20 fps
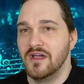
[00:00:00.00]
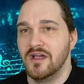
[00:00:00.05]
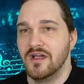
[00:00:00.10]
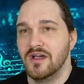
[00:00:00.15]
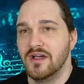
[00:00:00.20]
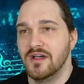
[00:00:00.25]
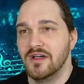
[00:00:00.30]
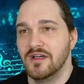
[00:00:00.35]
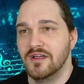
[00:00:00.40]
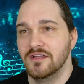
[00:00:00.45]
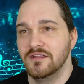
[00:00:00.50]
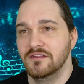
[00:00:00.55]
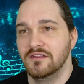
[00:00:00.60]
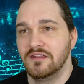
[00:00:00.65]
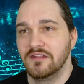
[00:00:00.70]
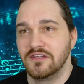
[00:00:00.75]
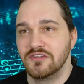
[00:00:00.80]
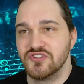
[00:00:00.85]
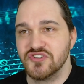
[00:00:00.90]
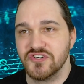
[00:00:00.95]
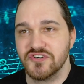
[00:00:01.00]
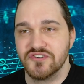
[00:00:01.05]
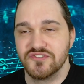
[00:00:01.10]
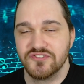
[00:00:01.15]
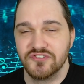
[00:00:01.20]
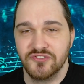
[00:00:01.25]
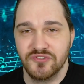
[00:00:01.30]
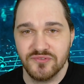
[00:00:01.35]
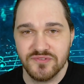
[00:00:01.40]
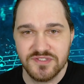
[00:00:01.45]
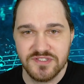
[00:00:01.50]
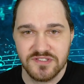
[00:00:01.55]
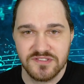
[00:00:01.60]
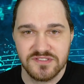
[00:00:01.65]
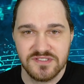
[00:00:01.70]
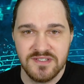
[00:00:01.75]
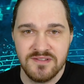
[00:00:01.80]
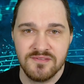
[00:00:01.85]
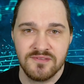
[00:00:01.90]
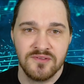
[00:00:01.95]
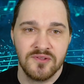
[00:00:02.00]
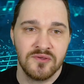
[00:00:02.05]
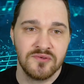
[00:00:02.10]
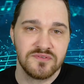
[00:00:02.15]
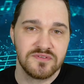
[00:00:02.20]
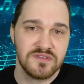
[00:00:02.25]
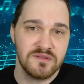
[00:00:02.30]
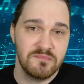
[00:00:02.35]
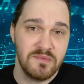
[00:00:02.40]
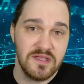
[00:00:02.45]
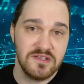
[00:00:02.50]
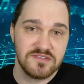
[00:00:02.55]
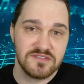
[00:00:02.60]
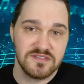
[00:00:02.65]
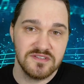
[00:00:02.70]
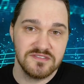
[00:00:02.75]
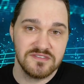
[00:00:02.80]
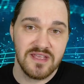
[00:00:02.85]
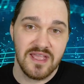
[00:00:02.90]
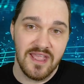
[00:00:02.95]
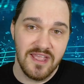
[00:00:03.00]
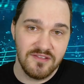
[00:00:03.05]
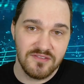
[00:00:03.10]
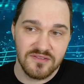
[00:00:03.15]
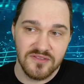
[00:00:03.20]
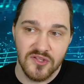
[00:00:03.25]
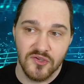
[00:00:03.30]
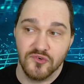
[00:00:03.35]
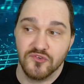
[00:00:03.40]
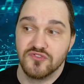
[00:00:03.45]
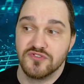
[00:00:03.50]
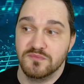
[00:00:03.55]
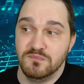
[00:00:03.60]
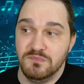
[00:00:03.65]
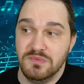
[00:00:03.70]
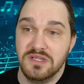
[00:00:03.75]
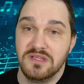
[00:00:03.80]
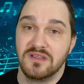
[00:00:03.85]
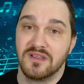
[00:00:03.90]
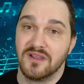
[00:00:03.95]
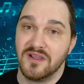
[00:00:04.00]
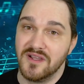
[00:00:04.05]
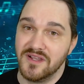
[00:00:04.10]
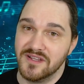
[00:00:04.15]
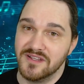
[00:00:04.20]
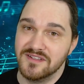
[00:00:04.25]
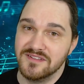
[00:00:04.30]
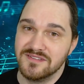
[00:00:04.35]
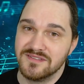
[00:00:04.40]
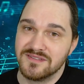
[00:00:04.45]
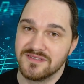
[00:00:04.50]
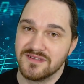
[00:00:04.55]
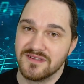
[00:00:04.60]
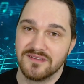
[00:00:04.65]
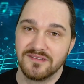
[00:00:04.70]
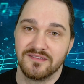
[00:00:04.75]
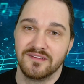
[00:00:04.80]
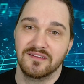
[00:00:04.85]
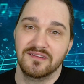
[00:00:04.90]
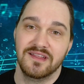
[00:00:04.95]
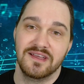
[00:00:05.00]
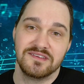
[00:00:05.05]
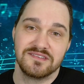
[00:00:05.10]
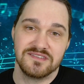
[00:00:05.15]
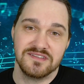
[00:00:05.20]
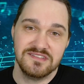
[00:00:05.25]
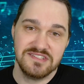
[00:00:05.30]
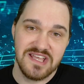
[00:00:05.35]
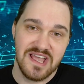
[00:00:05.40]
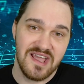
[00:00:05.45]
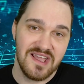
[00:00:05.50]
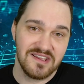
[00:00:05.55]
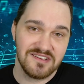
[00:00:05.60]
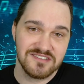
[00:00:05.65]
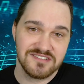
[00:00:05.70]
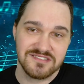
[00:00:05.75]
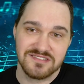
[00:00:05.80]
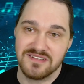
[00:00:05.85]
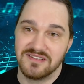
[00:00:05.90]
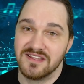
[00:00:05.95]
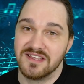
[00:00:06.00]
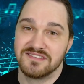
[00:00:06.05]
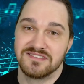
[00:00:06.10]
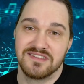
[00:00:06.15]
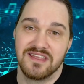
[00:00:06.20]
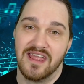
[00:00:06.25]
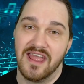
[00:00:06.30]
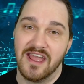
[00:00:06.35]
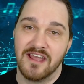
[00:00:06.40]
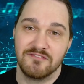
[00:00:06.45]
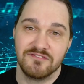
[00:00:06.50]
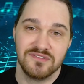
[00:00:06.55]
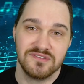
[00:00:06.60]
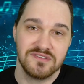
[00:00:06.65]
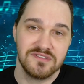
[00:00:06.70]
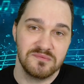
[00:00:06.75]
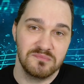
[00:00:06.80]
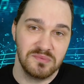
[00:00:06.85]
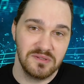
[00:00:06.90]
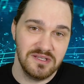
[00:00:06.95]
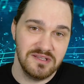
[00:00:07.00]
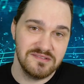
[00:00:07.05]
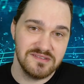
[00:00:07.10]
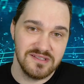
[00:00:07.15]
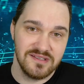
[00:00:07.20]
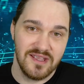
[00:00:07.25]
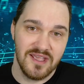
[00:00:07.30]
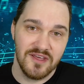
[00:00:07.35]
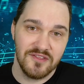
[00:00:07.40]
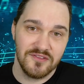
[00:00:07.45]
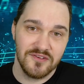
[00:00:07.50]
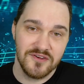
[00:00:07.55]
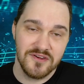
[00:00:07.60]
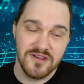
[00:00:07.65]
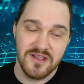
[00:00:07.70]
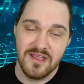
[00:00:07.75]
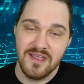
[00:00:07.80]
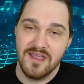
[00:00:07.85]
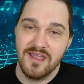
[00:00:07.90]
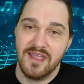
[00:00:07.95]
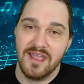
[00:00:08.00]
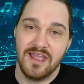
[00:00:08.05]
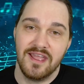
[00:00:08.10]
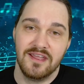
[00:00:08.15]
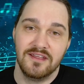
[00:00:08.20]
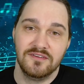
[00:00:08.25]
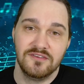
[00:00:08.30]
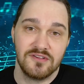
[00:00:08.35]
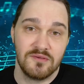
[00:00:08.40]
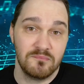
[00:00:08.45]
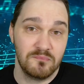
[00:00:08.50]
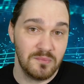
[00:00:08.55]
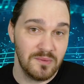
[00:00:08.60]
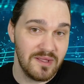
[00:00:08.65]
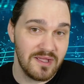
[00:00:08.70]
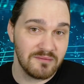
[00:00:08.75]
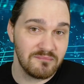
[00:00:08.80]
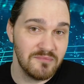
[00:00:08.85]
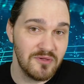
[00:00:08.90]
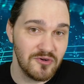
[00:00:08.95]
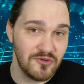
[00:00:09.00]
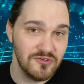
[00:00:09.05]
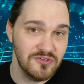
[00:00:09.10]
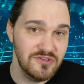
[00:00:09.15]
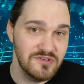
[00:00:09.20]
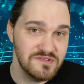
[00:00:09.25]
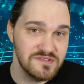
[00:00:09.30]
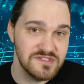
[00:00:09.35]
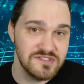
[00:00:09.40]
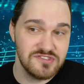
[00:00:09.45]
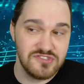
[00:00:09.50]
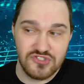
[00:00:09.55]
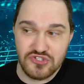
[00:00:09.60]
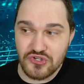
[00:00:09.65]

uh, the guitarists are doing 16th notes, the bass does 8th notes because the less attacks, the less they have to bleed together. And black metal uses